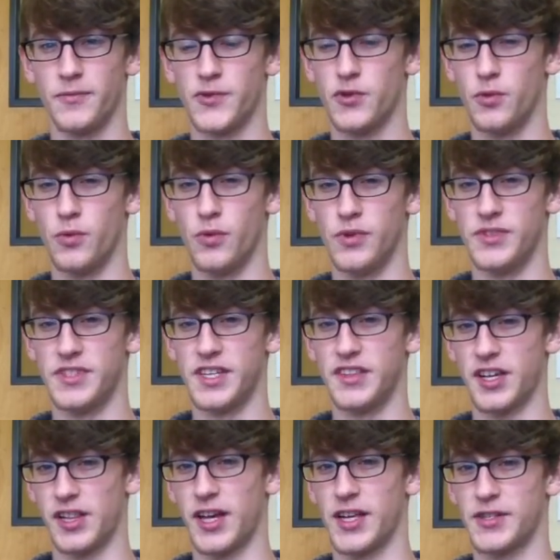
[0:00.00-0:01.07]
tools in
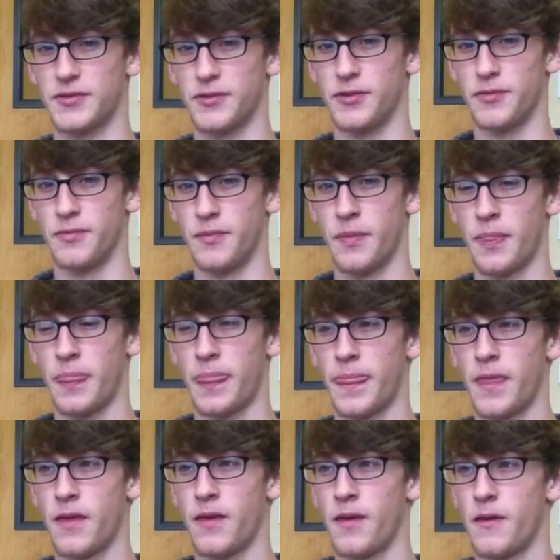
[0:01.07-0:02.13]
the classroom,
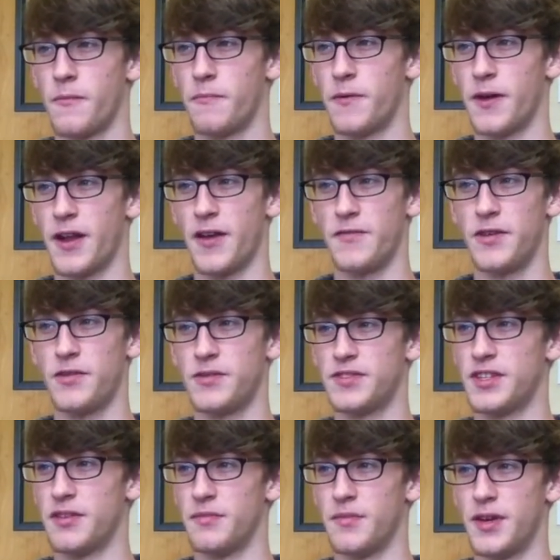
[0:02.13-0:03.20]
but I've used
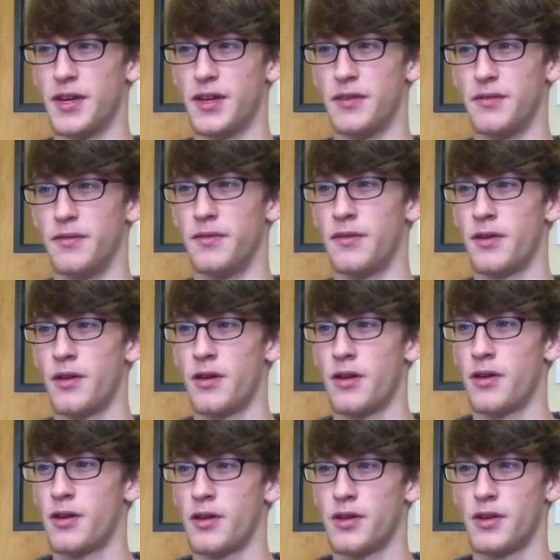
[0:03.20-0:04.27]
them in
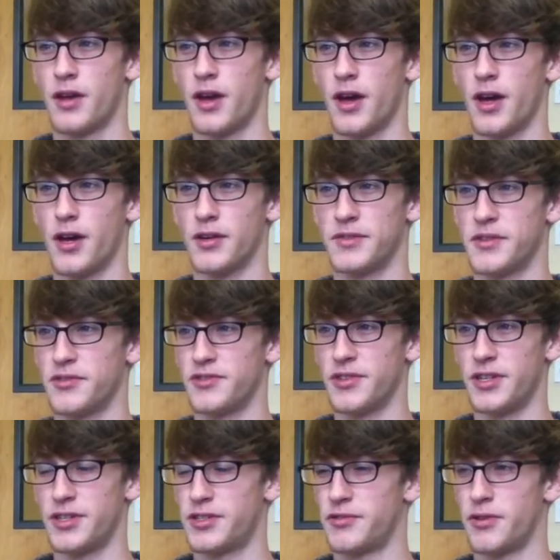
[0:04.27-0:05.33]
social
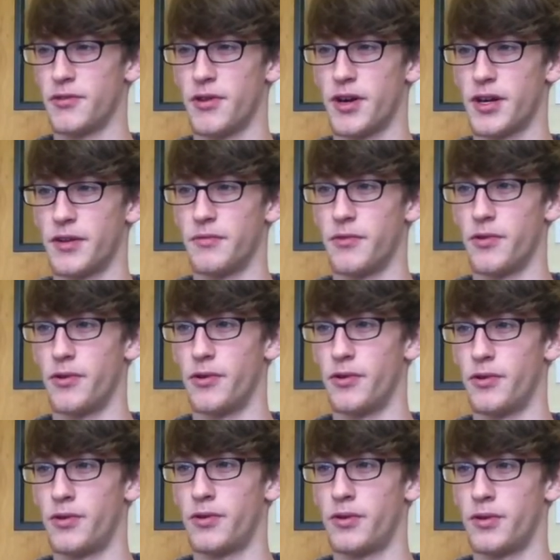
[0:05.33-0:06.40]
history, rock and
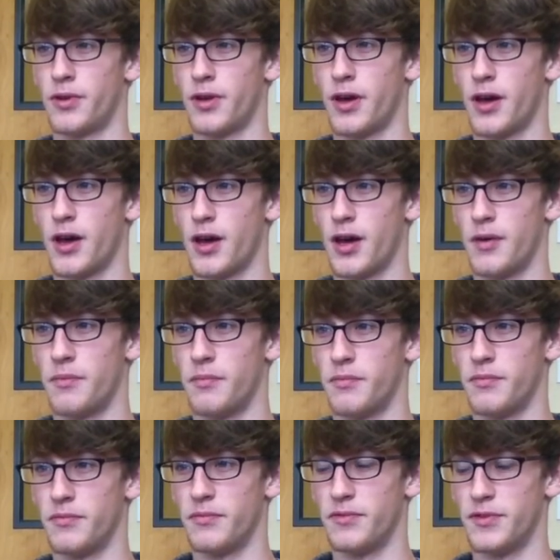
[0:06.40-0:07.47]
roll,
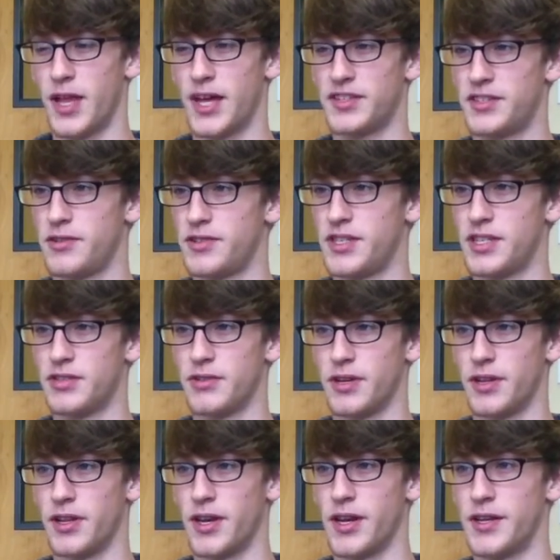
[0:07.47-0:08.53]
last year's history
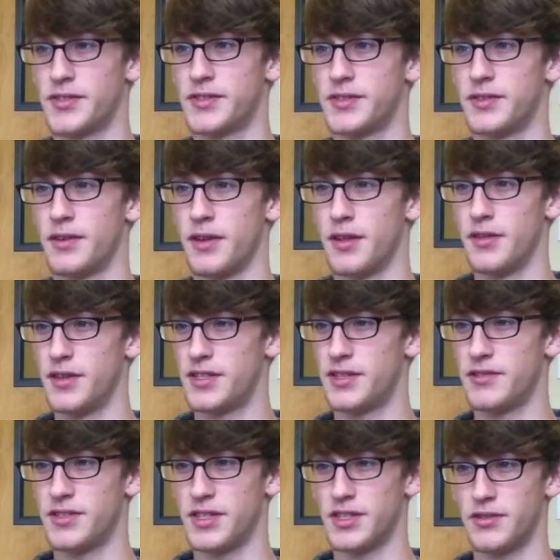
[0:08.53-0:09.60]
class, this
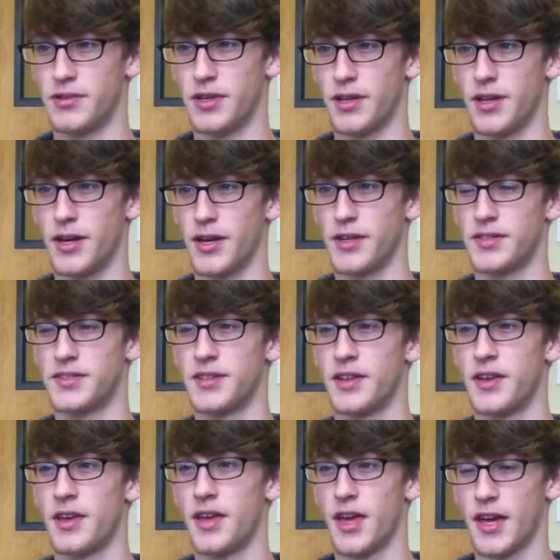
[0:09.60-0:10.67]
year's history class,
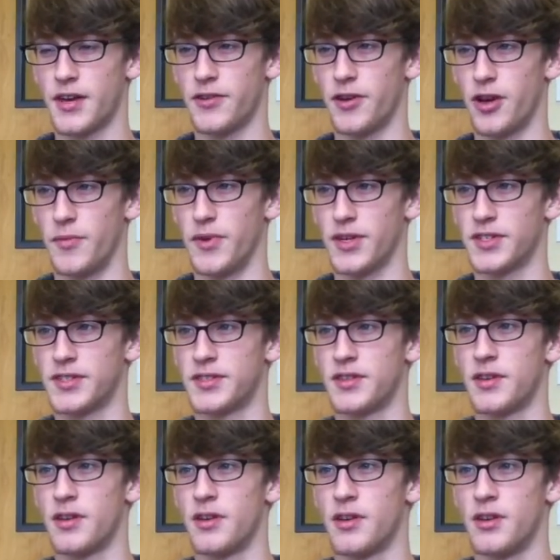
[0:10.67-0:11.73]
economics,
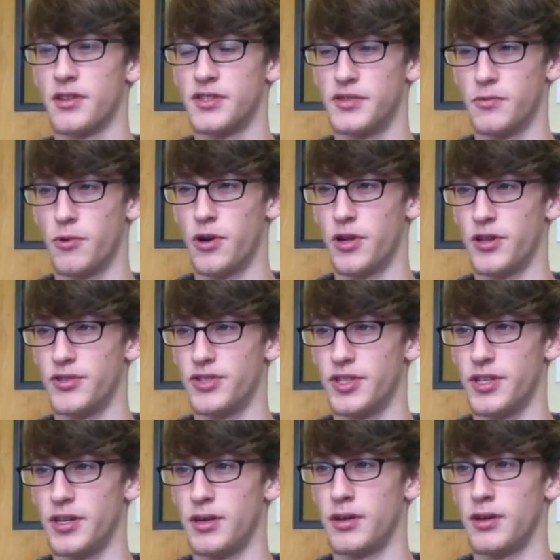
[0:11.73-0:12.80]

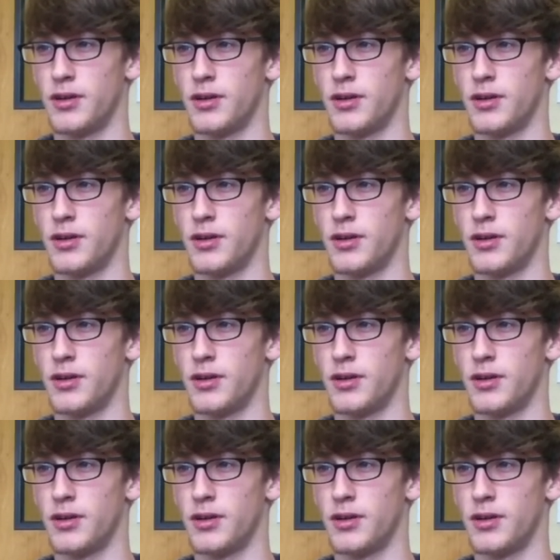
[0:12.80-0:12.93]
zoology,